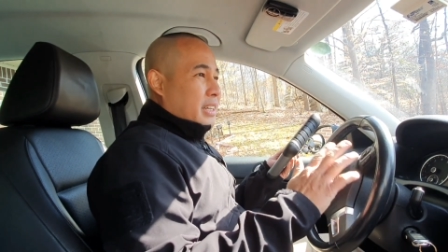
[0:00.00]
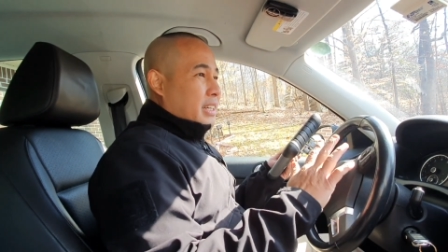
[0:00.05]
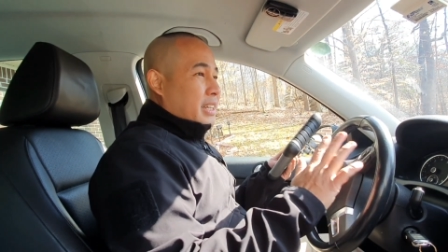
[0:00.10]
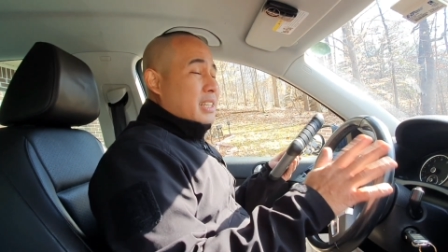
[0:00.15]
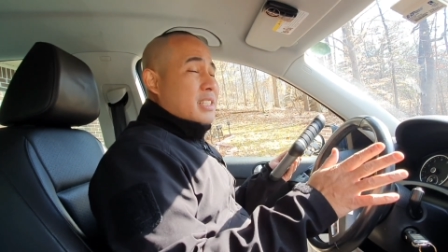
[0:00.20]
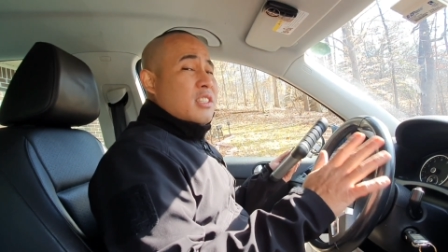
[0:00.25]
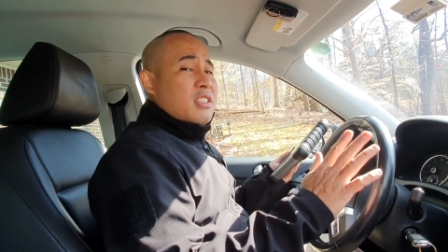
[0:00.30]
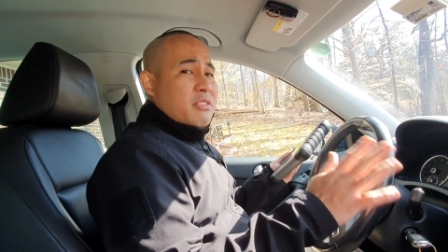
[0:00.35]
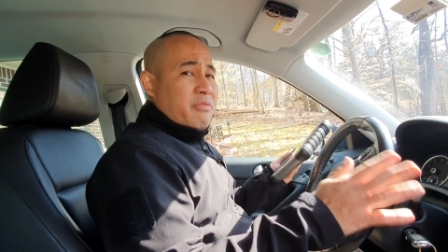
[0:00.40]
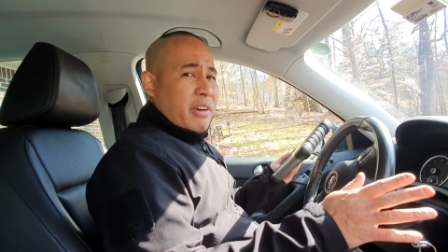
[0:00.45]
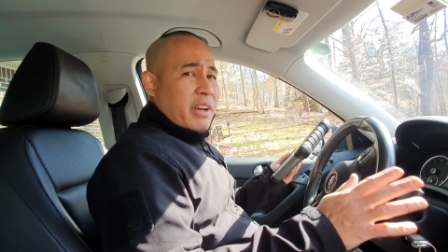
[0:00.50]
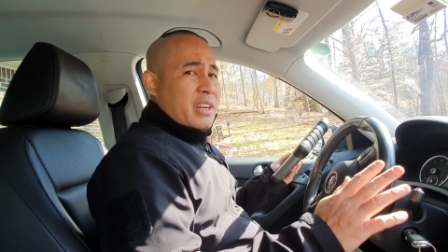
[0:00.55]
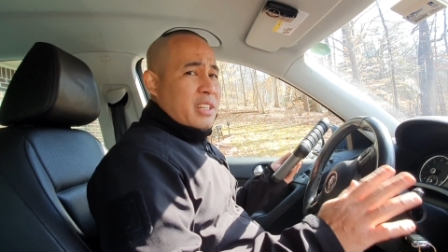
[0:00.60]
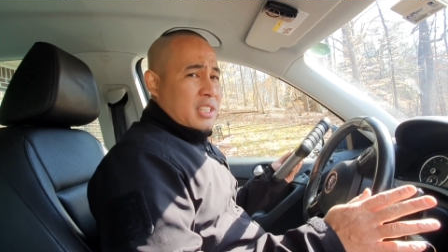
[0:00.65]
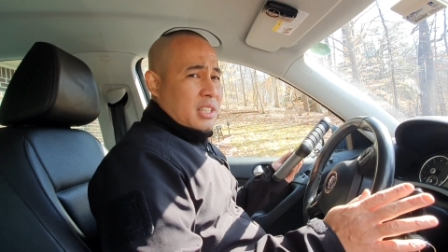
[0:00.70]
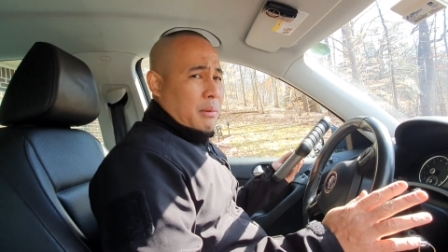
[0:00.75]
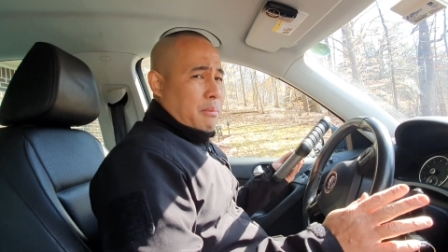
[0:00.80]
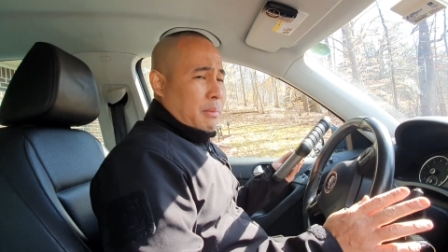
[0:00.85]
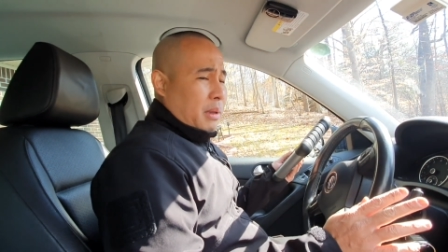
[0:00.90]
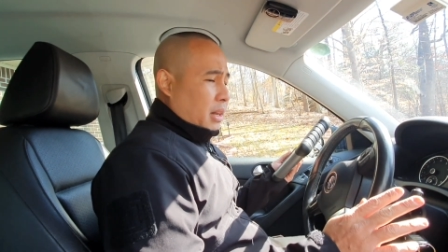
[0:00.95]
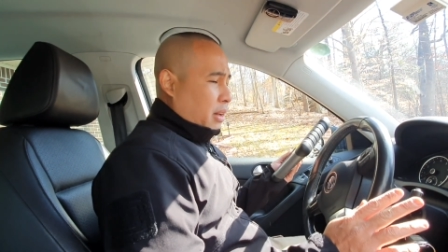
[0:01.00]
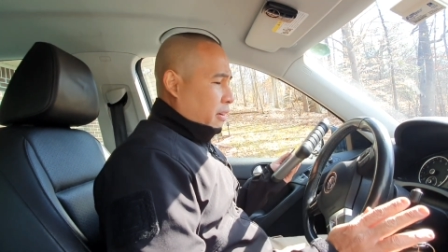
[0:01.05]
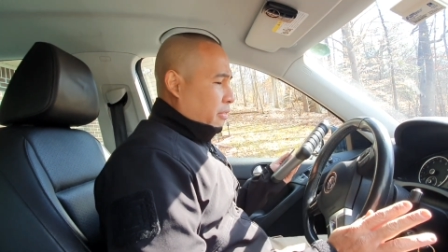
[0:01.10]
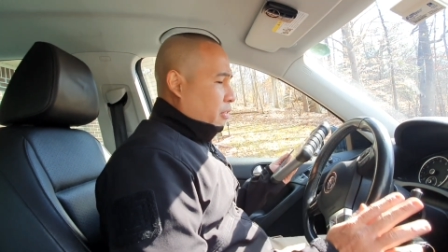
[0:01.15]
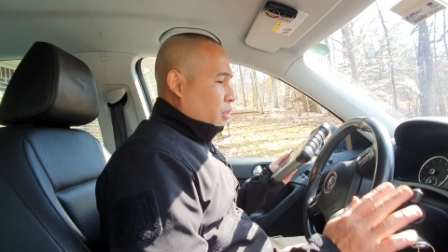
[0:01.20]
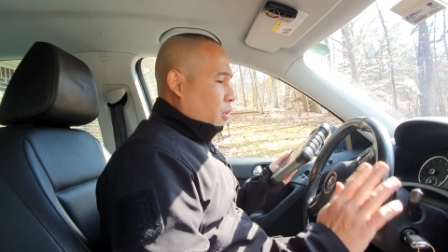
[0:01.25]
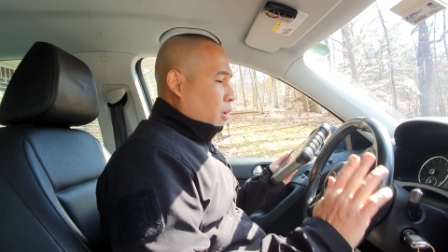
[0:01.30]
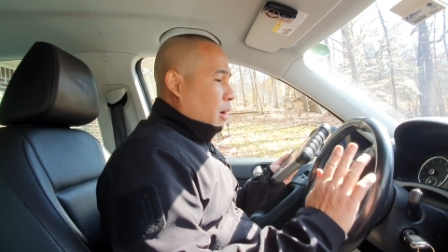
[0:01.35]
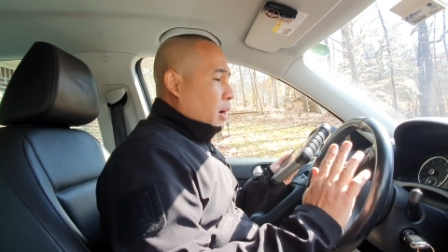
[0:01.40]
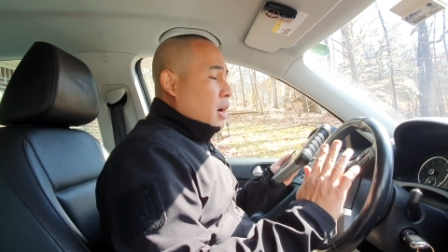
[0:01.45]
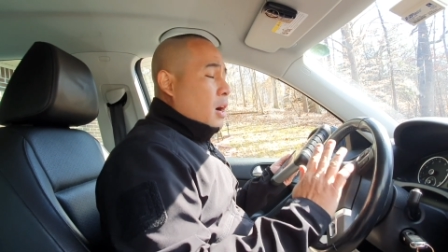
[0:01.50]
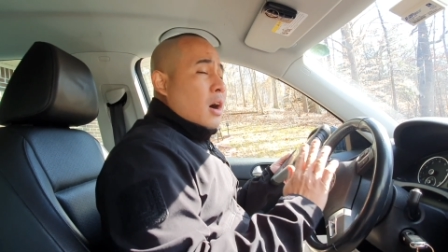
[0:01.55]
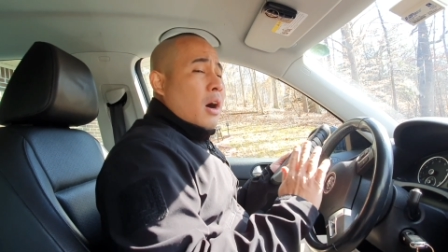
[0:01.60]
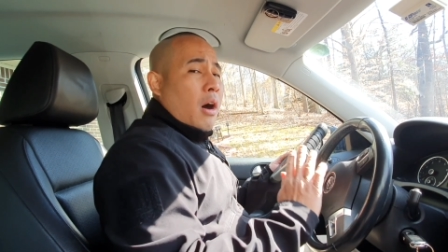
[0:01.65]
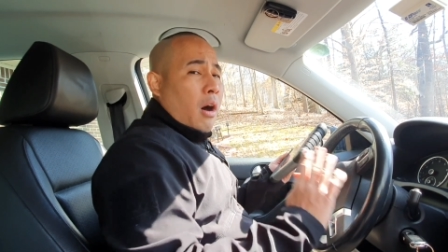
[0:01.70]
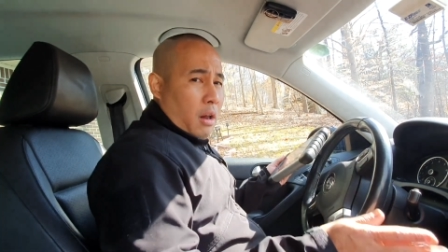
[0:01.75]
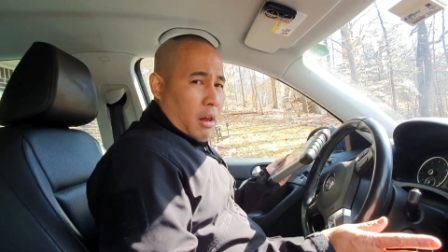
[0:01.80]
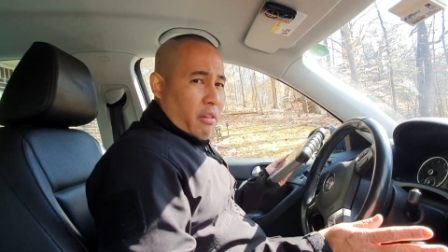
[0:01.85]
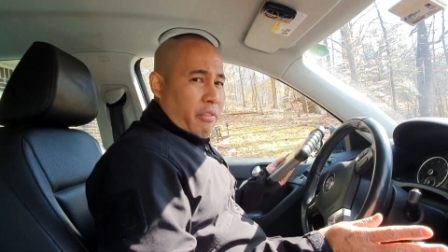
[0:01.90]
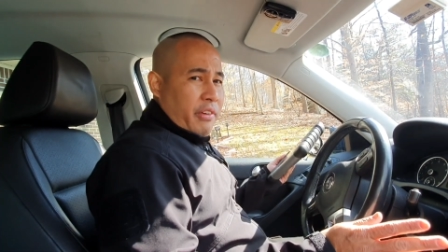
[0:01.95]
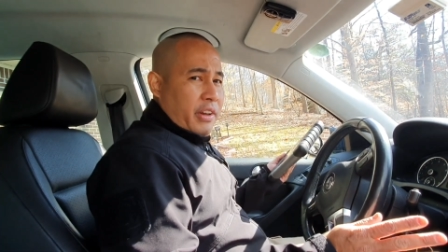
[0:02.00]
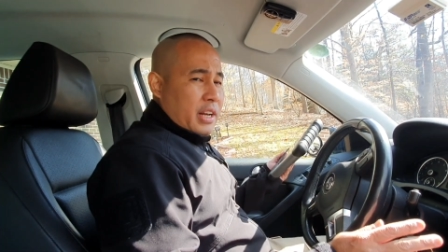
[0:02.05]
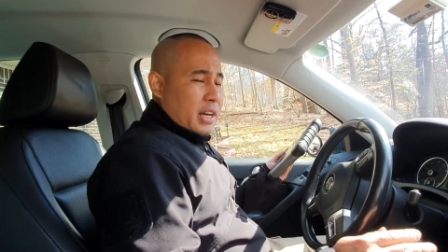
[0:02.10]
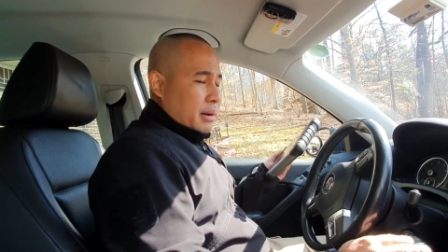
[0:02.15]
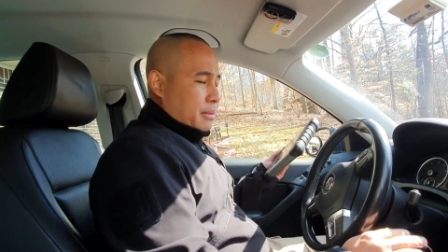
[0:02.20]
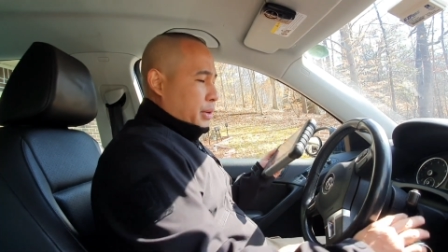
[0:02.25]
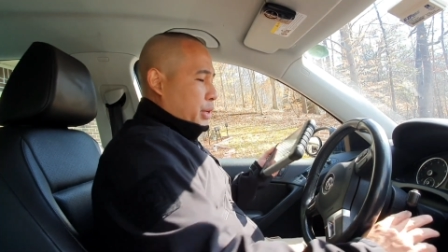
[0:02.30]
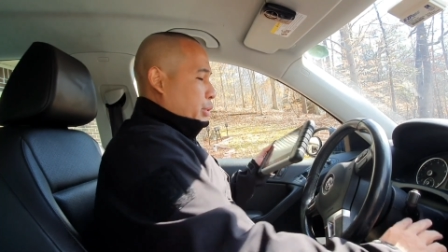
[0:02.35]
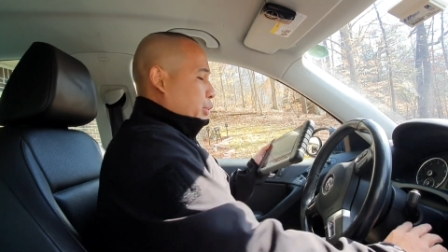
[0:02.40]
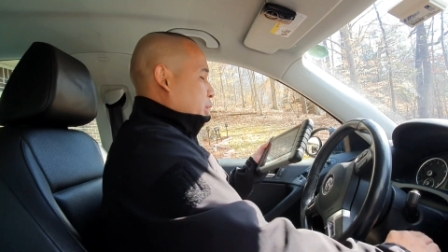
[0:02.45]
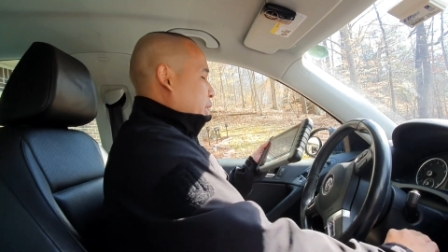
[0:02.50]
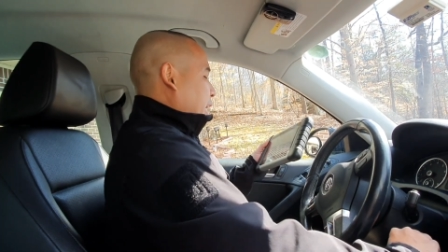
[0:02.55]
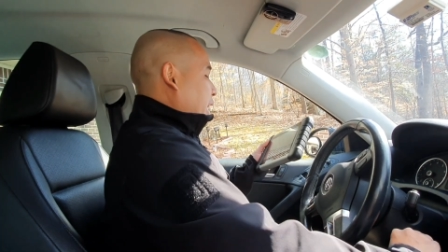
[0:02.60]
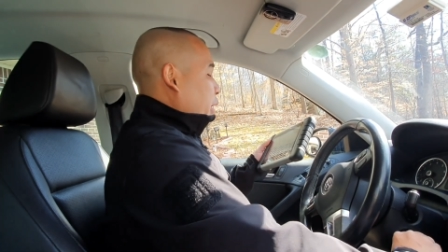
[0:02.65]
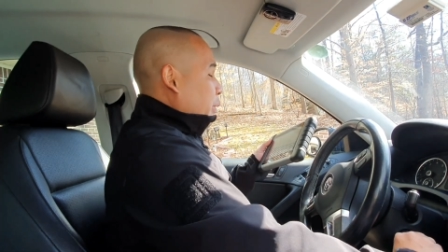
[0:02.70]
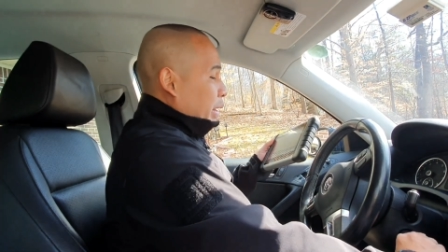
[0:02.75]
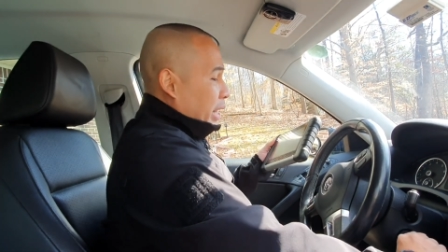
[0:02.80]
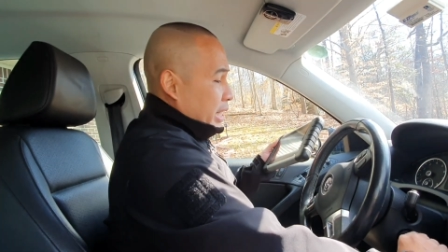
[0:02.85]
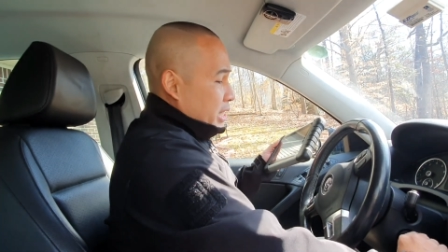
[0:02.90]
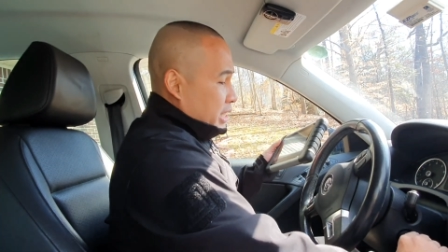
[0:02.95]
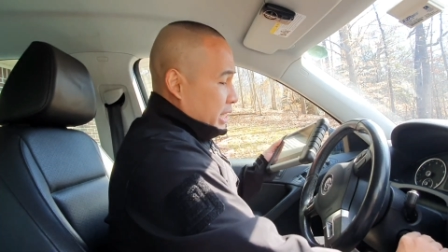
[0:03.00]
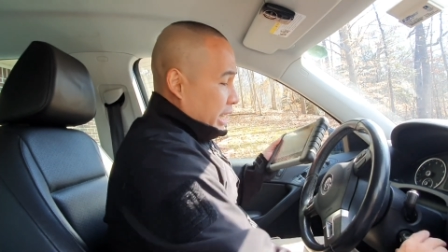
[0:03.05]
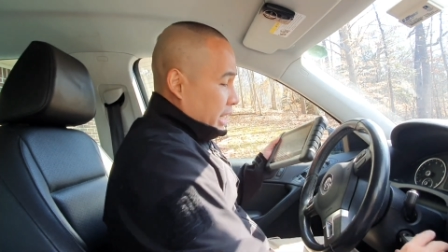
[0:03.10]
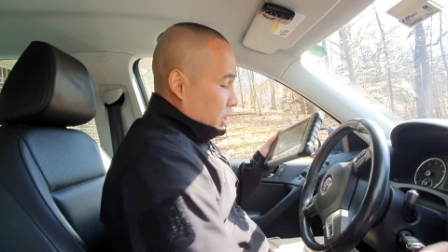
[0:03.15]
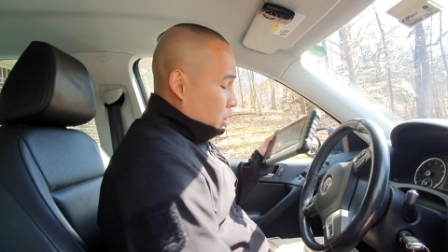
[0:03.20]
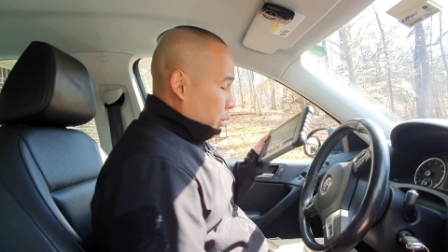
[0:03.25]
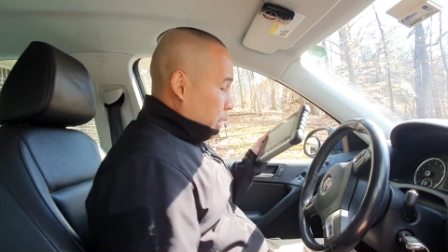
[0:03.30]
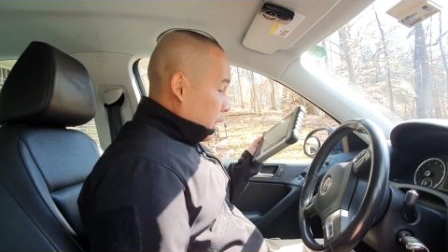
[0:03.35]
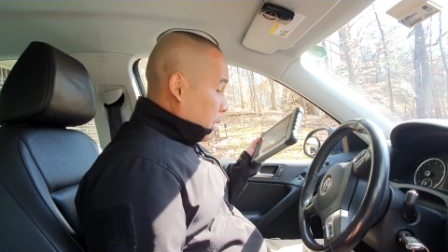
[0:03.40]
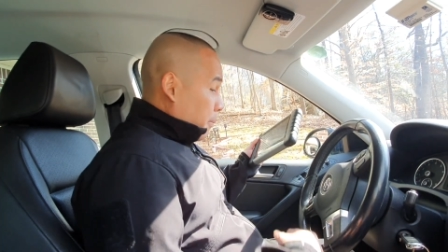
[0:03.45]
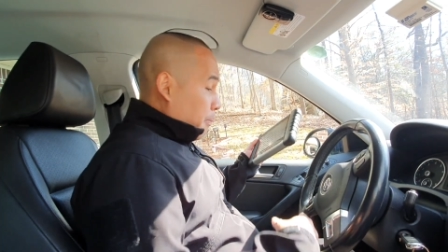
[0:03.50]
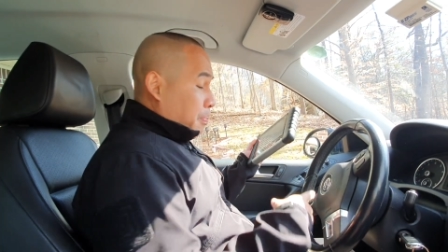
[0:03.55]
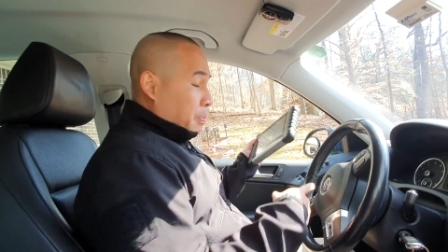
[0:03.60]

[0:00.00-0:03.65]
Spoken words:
it's very similar for all VWs. Anyway, let's get to it.